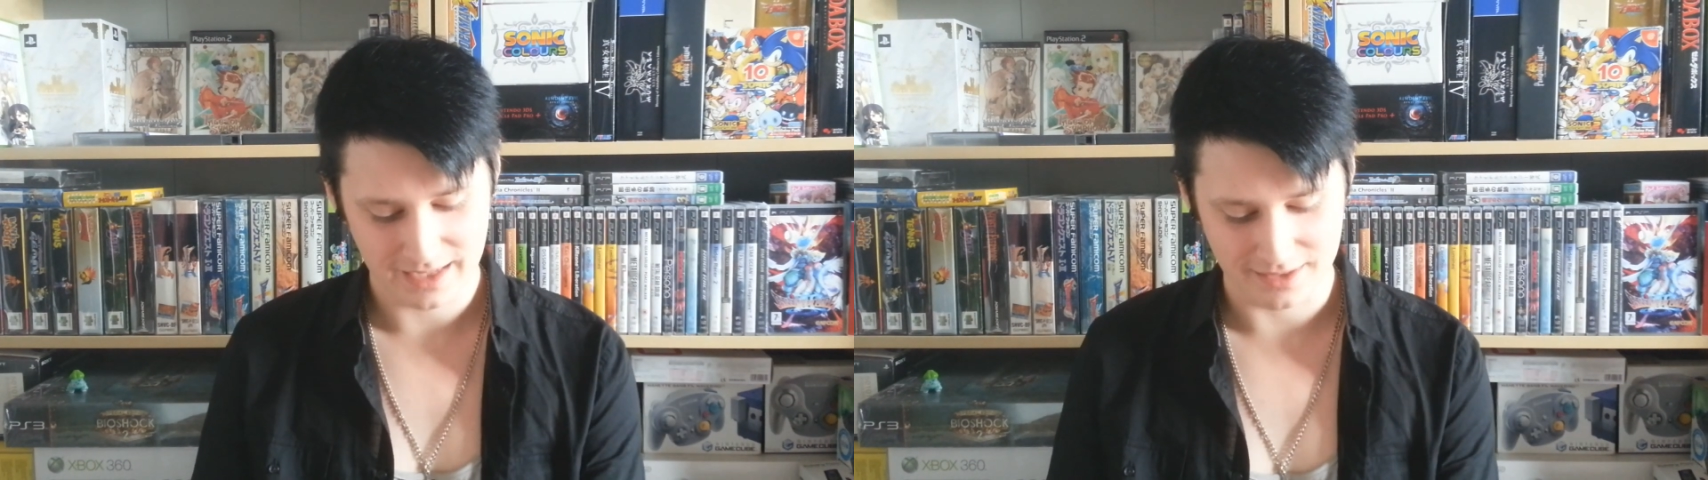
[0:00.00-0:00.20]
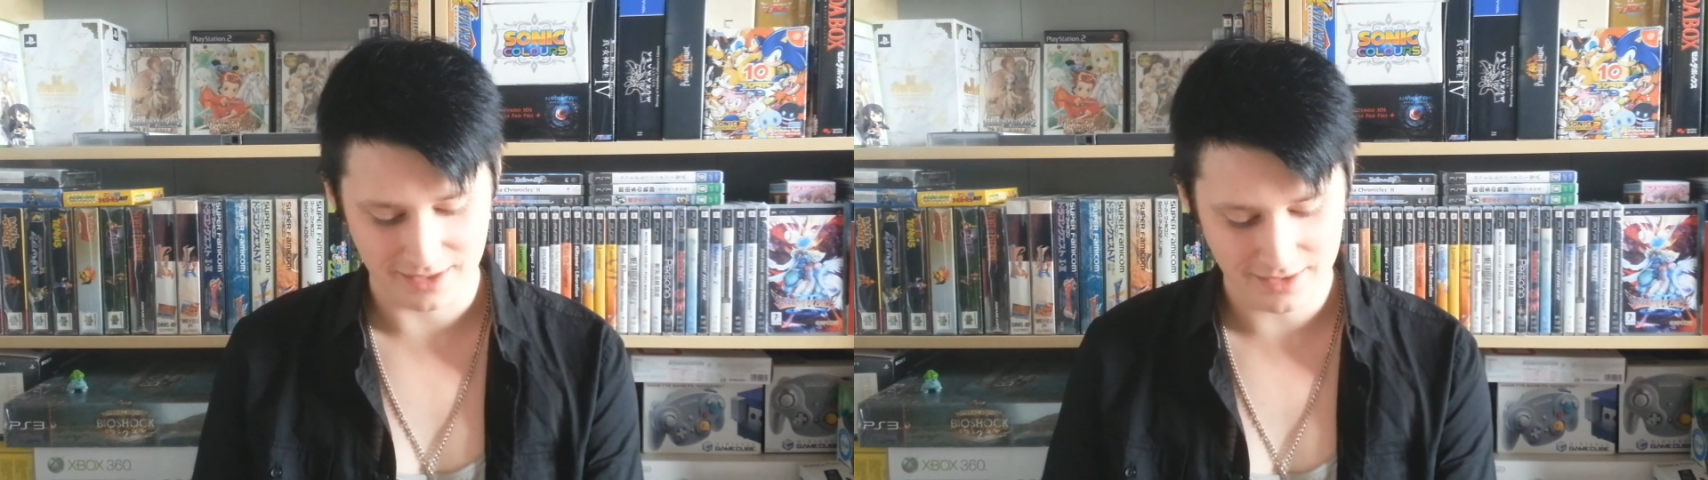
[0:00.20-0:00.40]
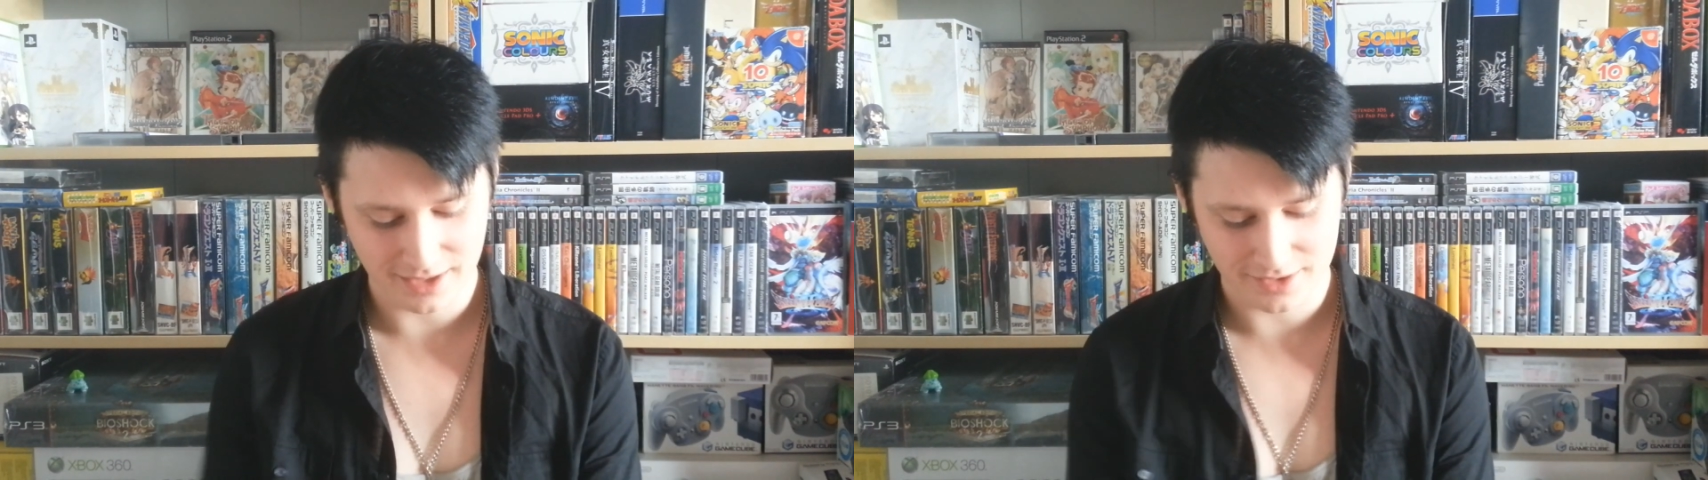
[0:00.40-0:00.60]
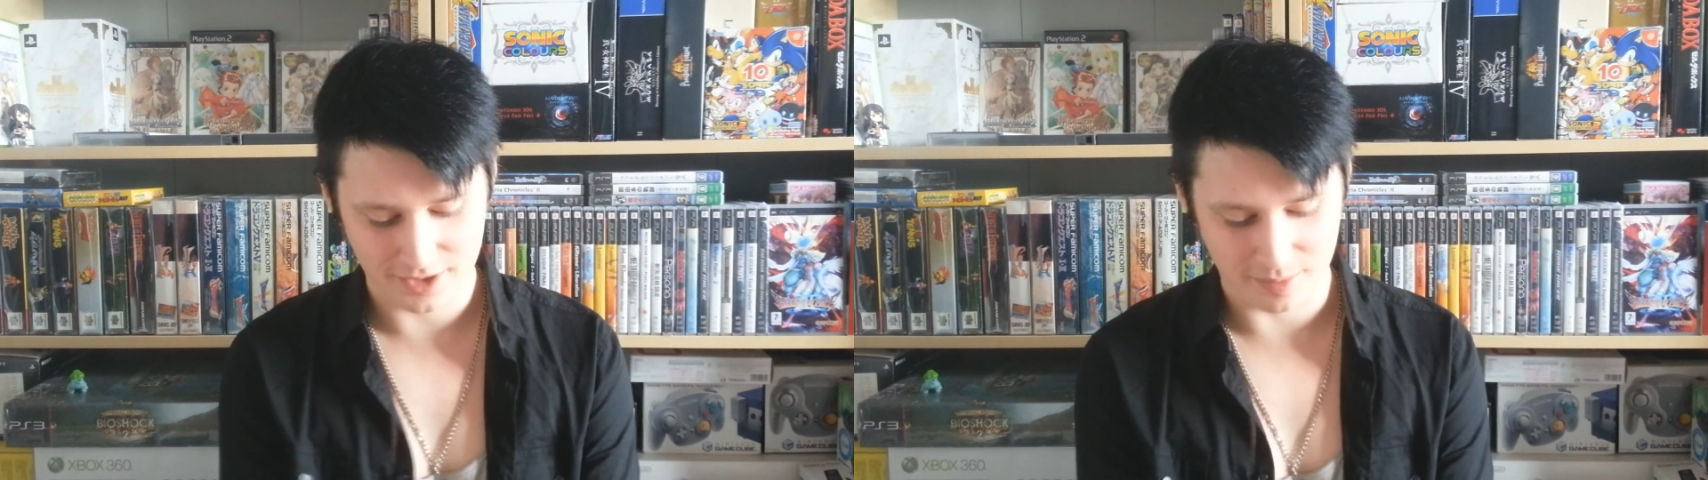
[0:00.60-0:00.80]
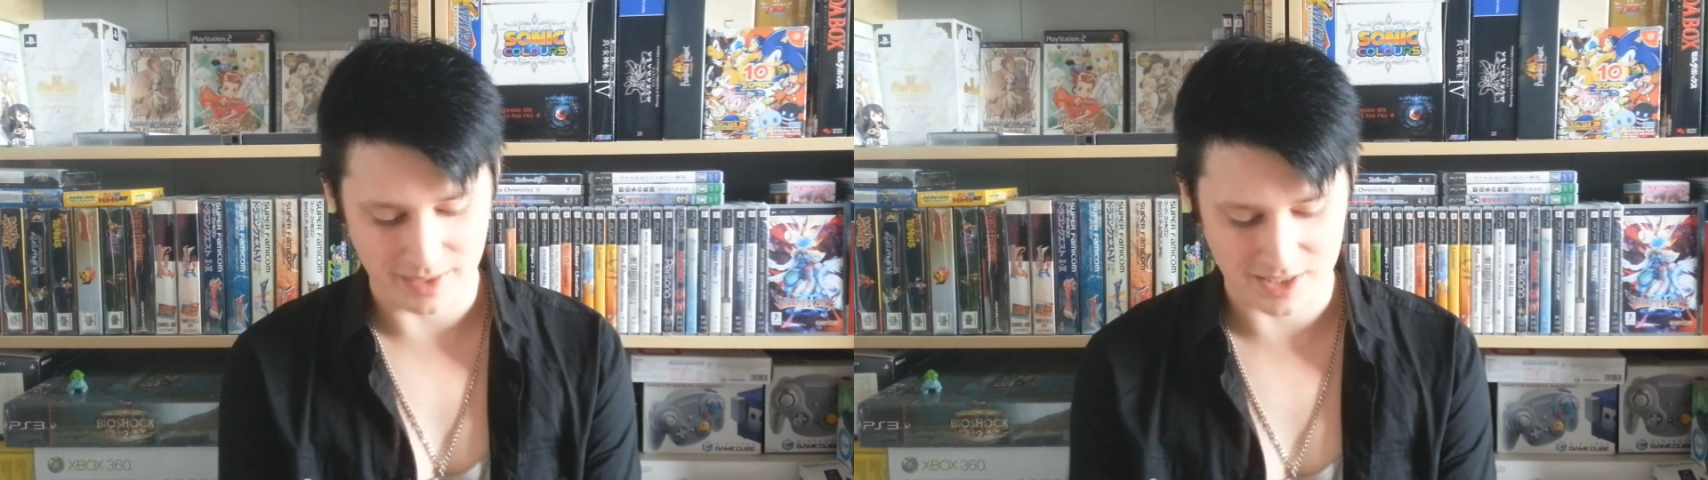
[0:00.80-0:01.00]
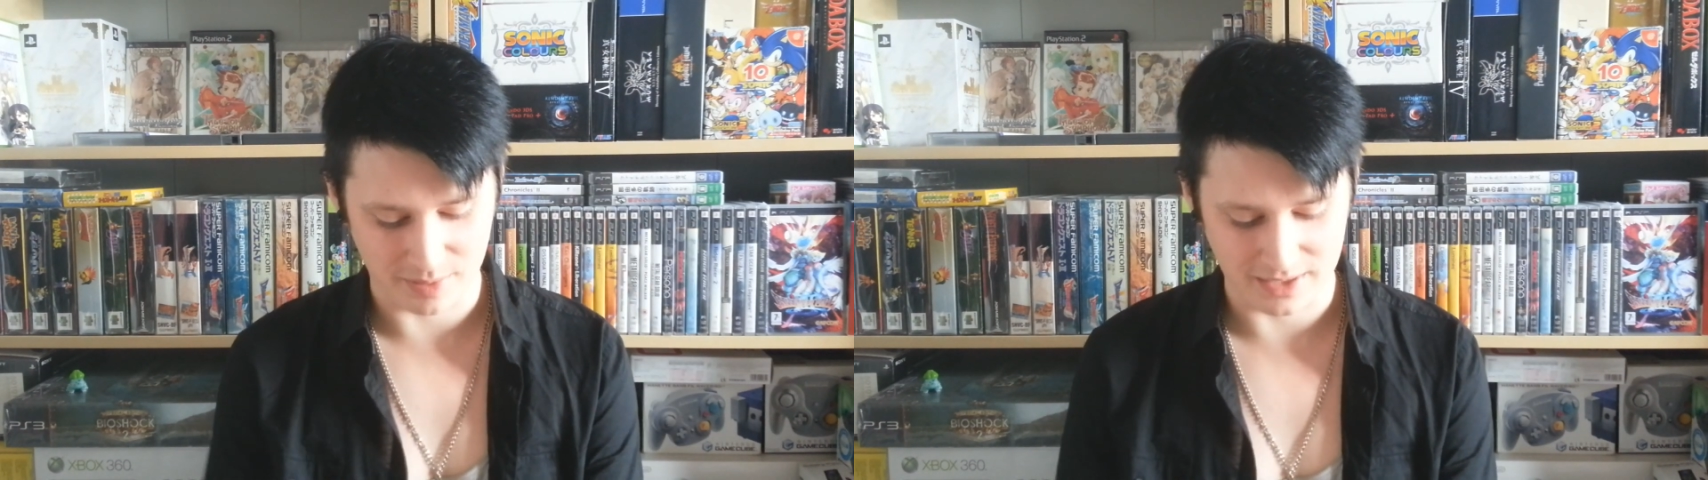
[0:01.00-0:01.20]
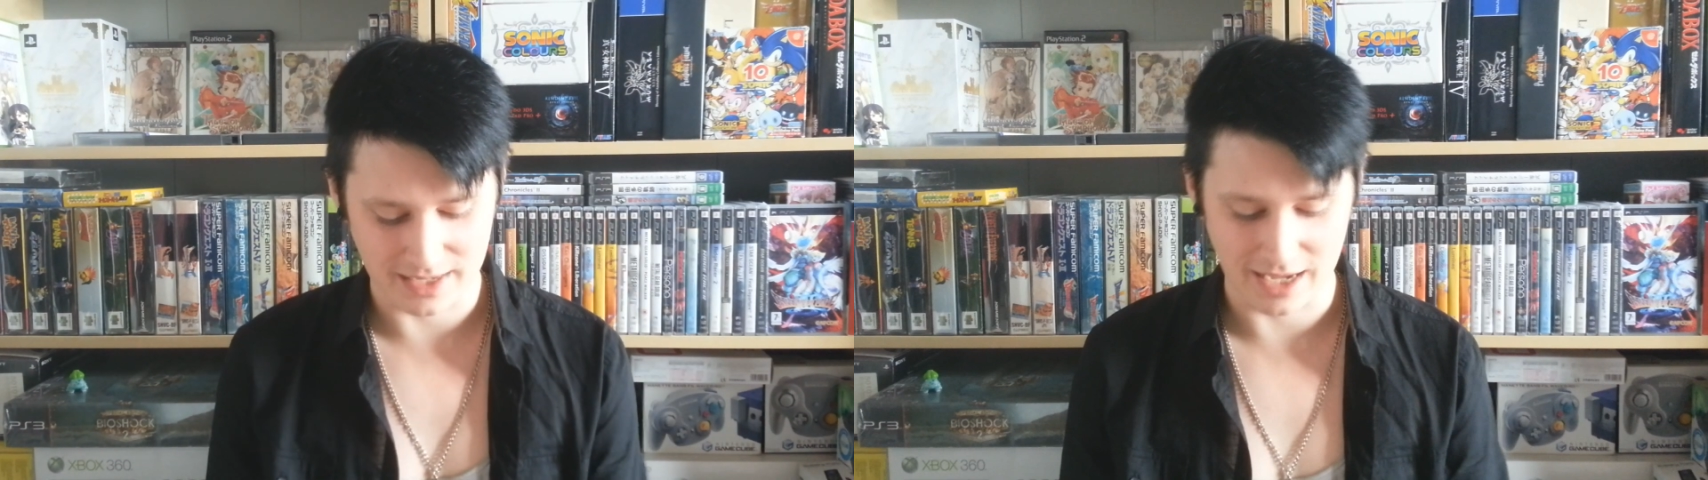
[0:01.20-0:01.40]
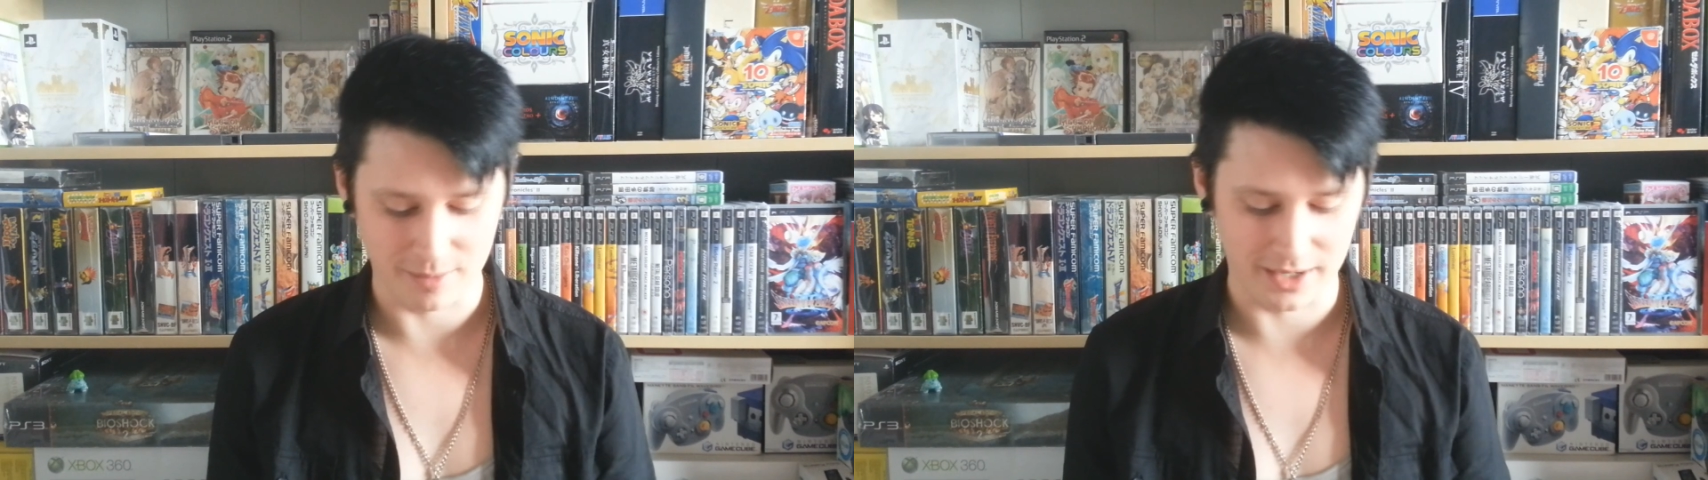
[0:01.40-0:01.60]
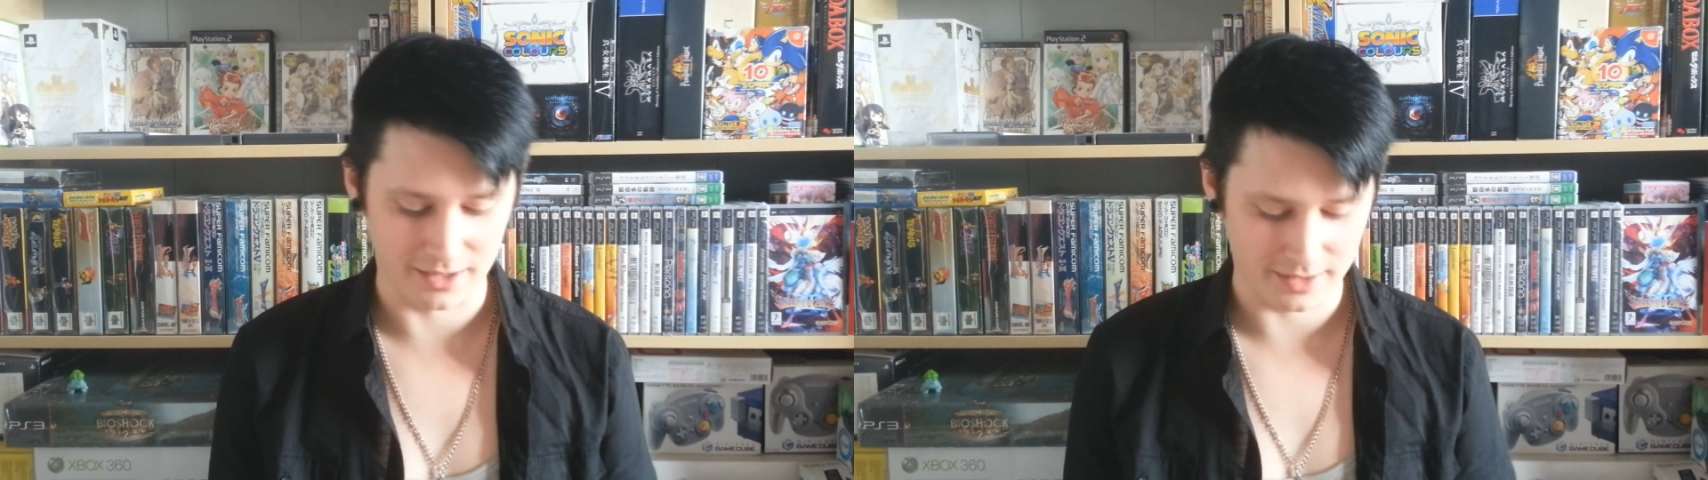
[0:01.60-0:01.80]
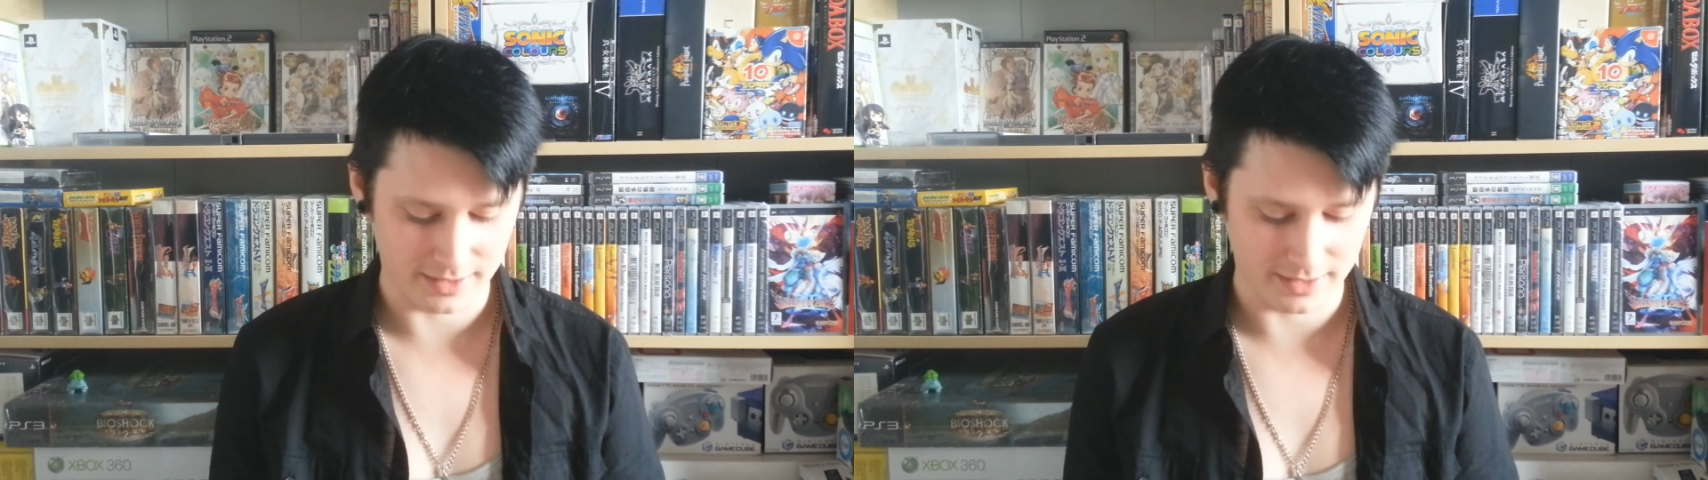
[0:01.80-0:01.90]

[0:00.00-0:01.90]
And then the other PSP game here